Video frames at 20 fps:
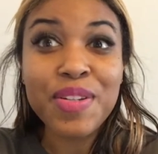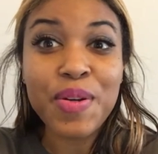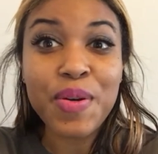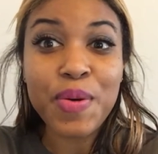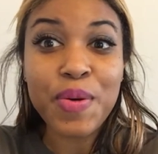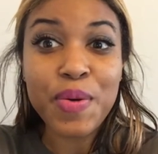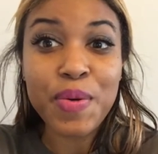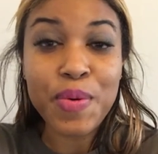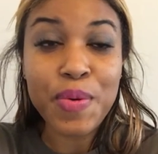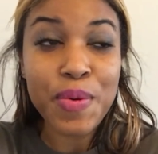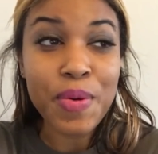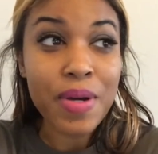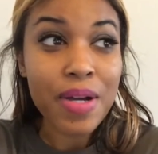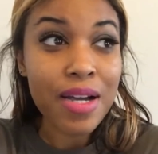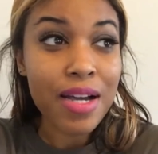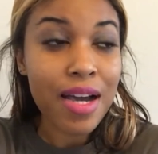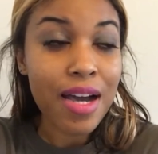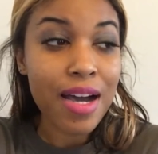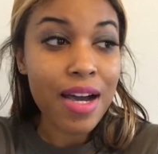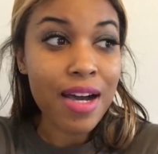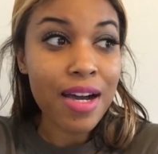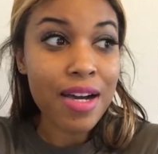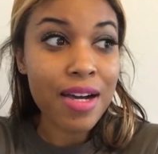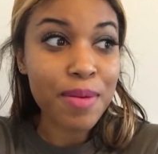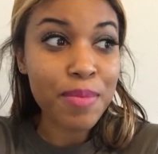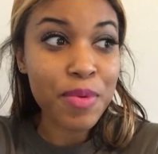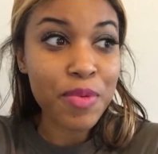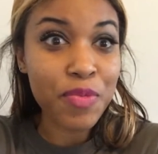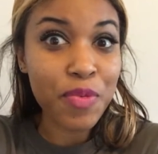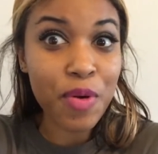know, uh,
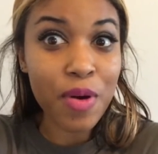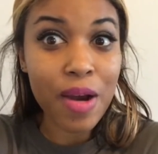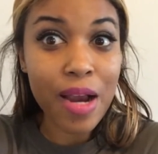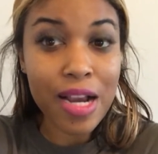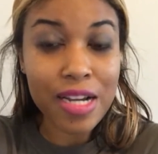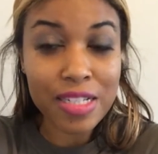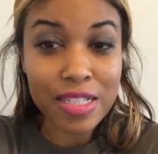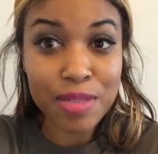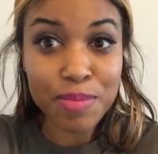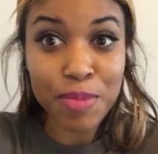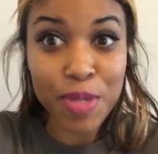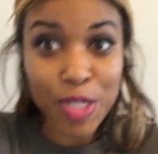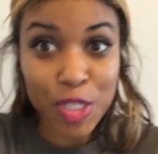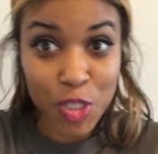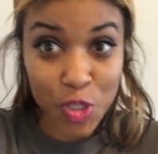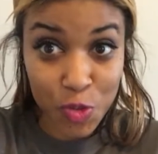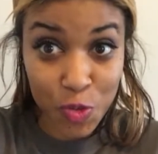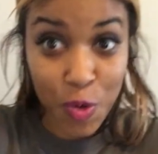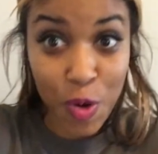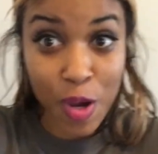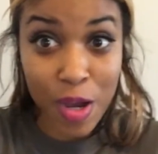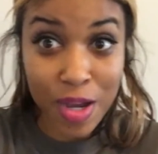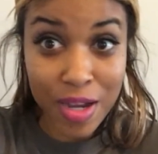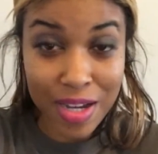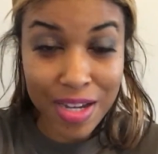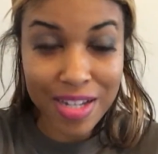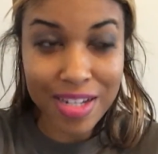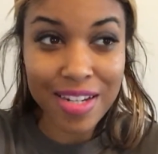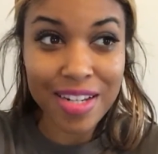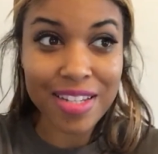before I actually met
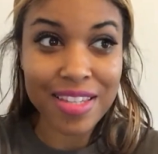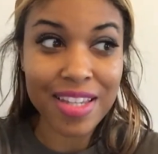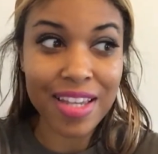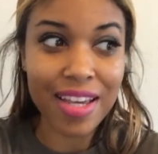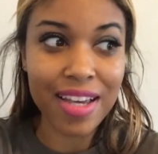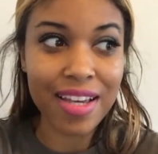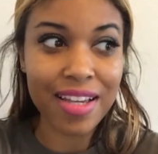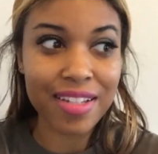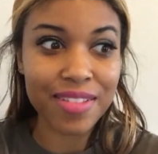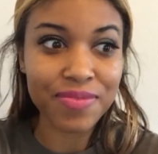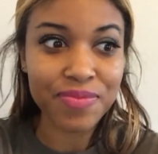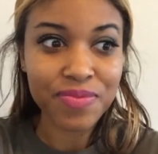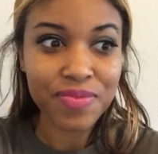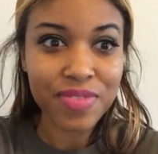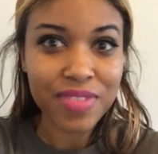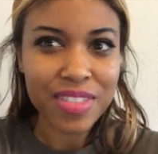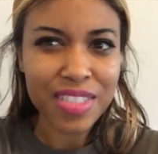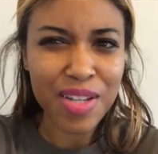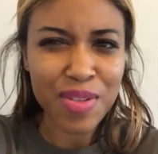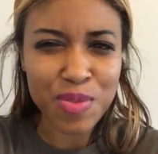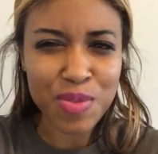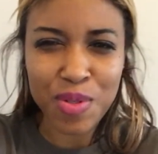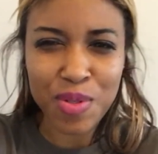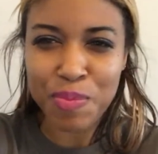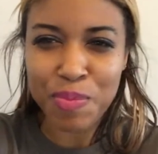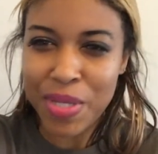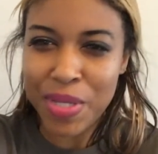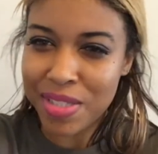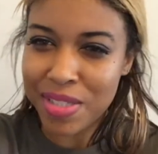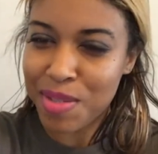Tron that I was going to
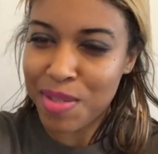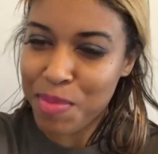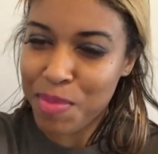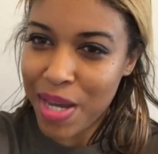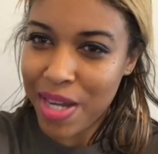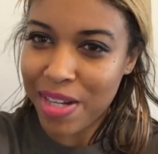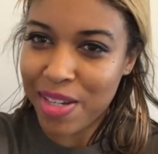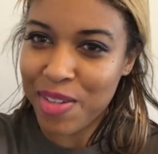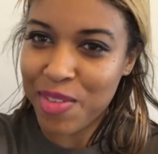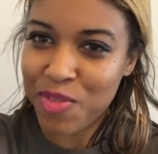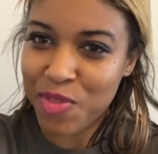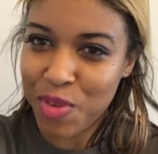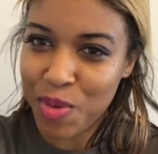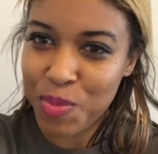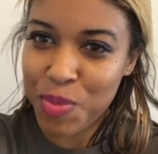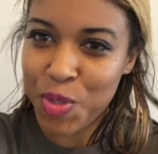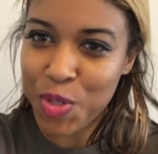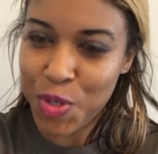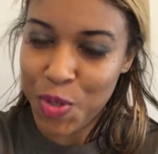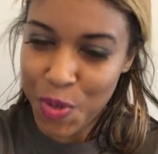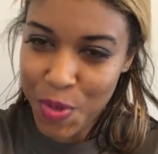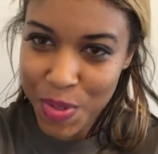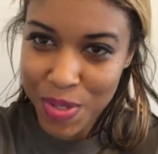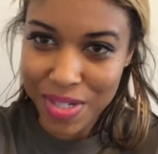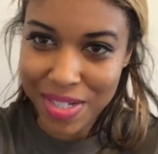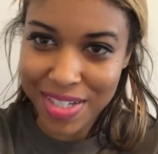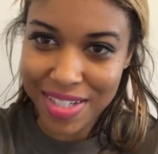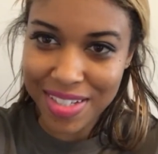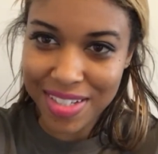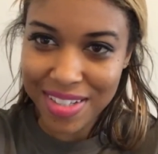meet somebody from New
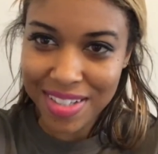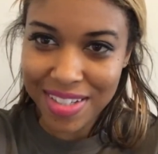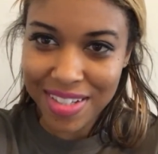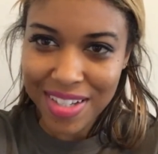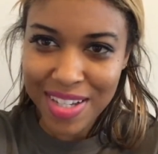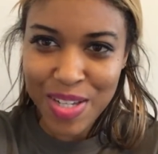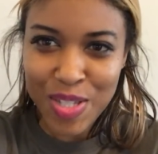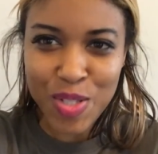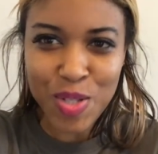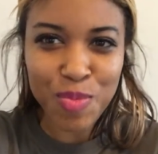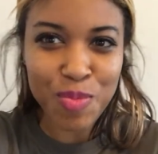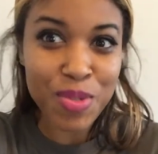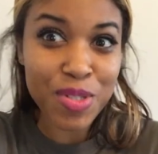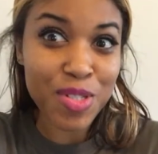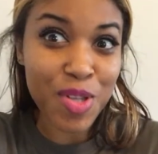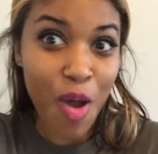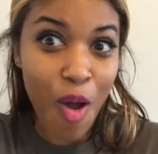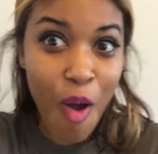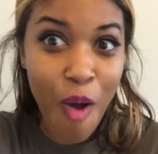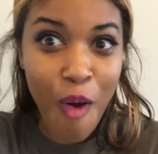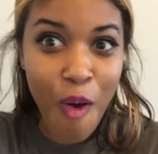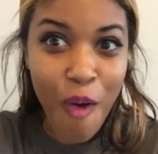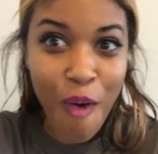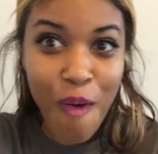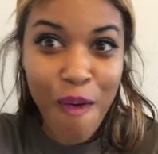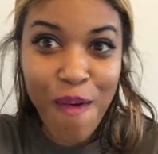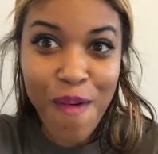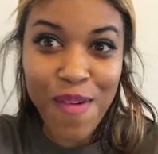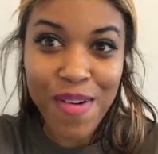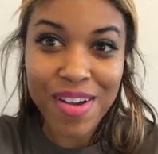York. It's going to be
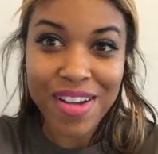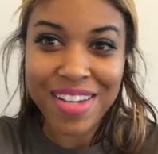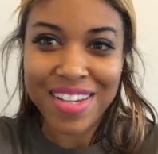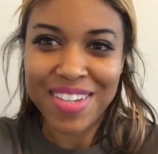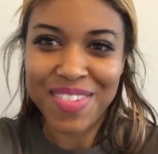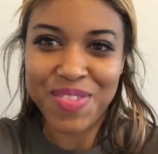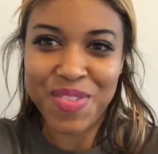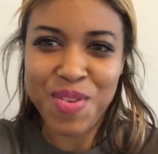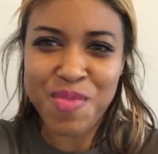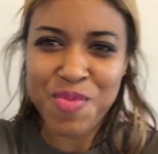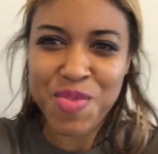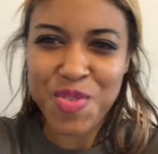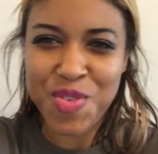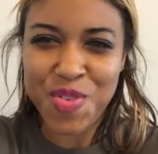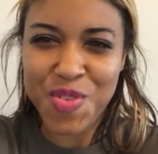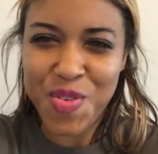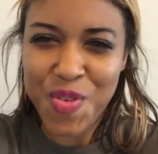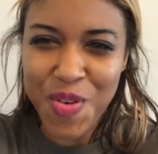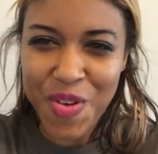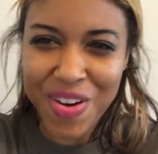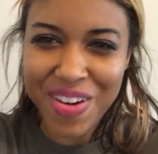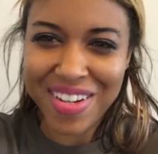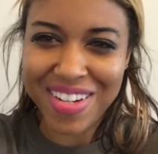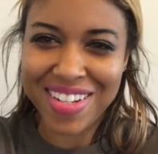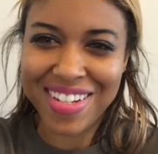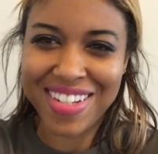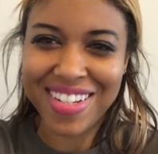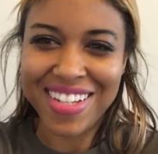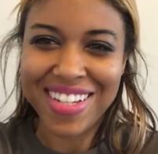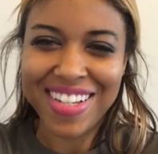tall from New
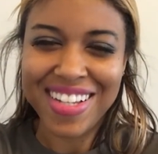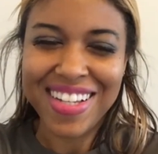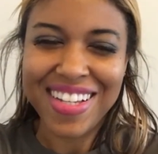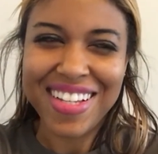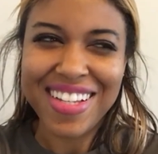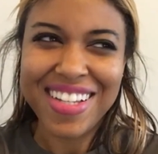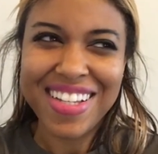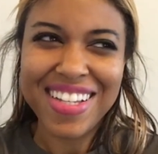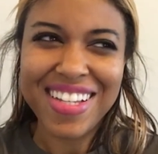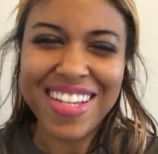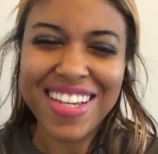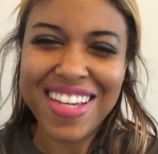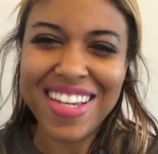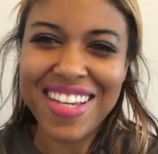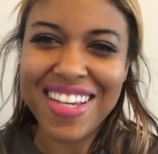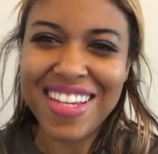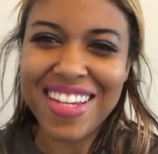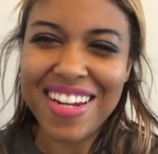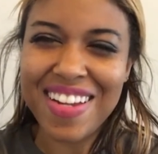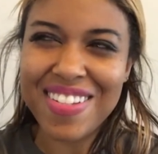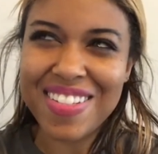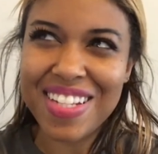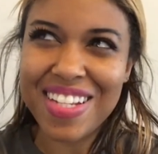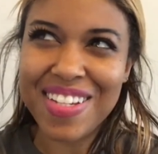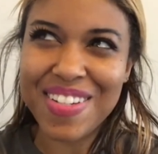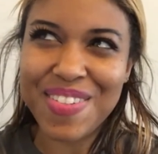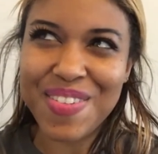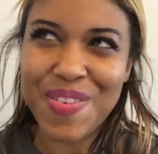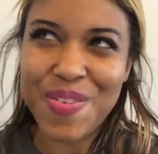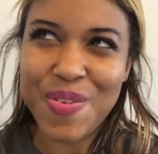York. And I was like,